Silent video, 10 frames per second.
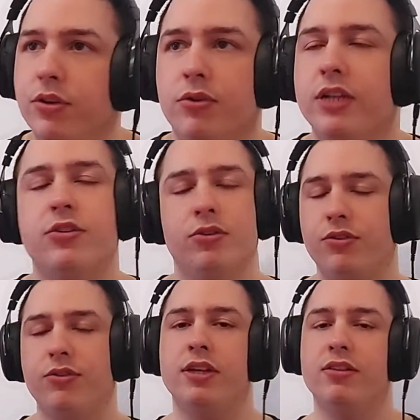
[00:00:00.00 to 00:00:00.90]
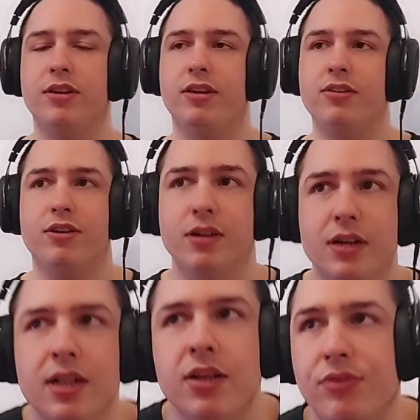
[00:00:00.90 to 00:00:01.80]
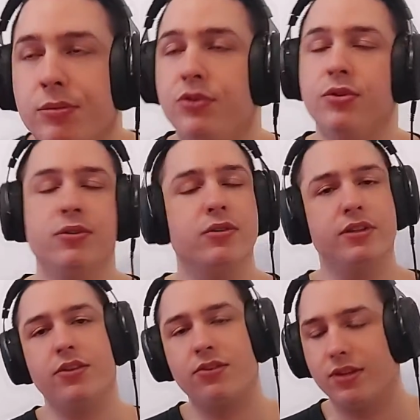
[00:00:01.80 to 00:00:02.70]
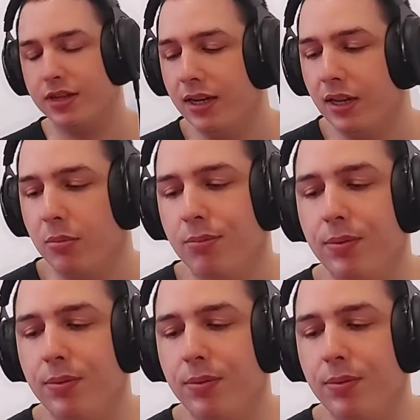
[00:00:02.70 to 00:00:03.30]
you know, that chorus, you can tell it's from Odo dance,